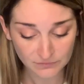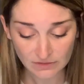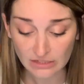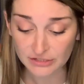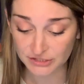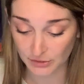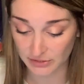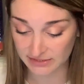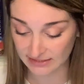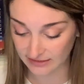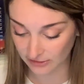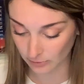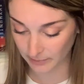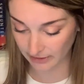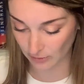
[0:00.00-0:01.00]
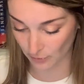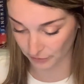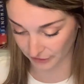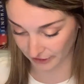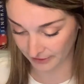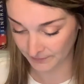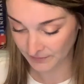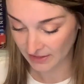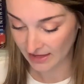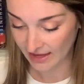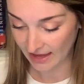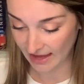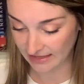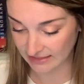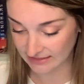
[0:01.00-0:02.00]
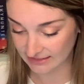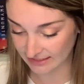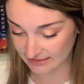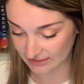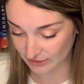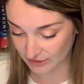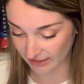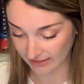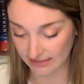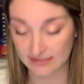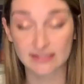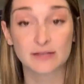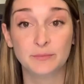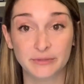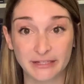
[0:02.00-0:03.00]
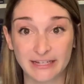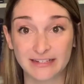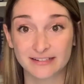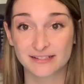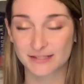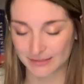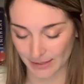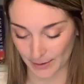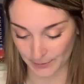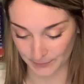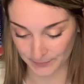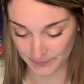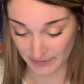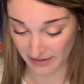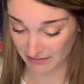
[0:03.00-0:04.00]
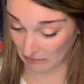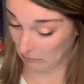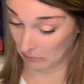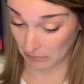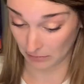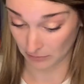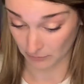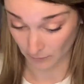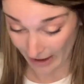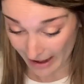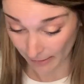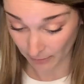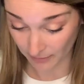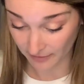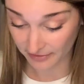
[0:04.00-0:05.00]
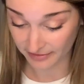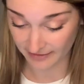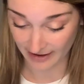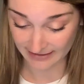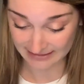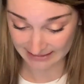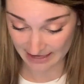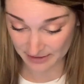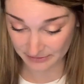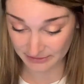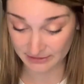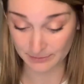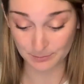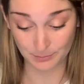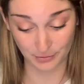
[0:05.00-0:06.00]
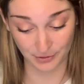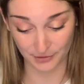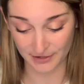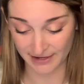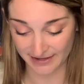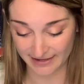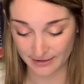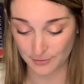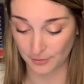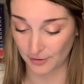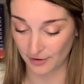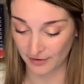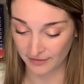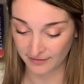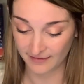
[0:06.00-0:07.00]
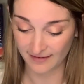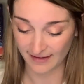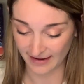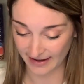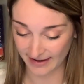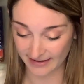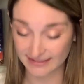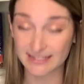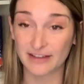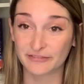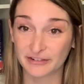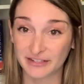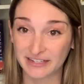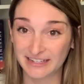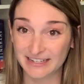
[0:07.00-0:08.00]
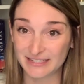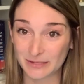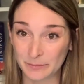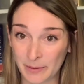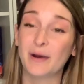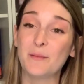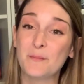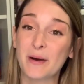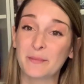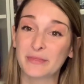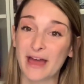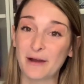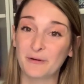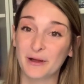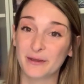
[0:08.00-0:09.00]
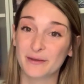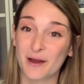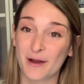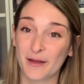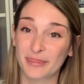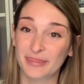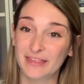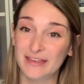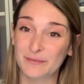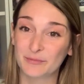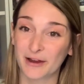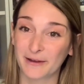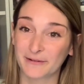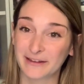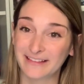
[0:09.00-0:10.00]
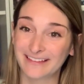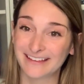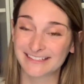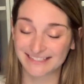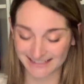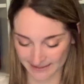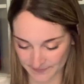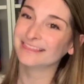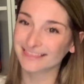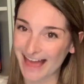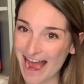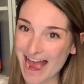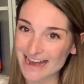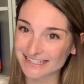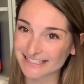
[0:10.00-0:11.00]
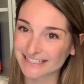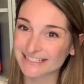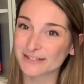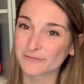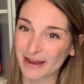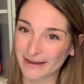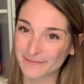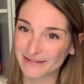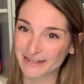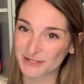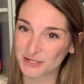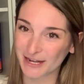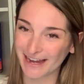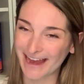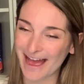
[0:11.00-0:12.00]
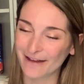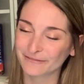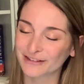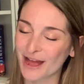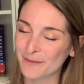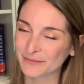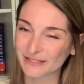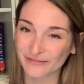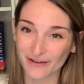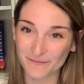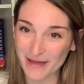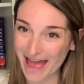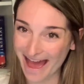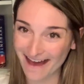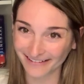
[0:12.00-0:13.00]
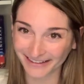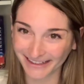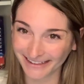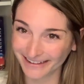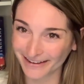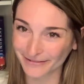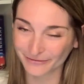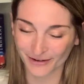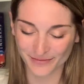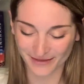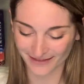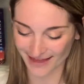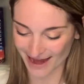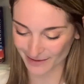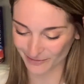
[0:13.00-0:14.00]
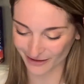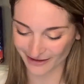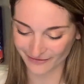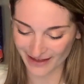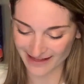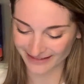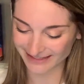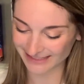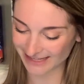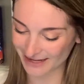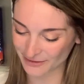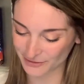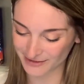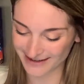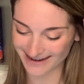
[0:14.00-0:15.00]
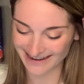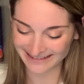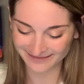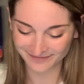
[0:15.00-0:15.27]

so it is a little bit older, and it does look like it's complete. So, wow, that sounds pretty cool. Definitely need to bump up that one on the priority list. Last recommendation I have comes from Alan from the Library of Alexandria.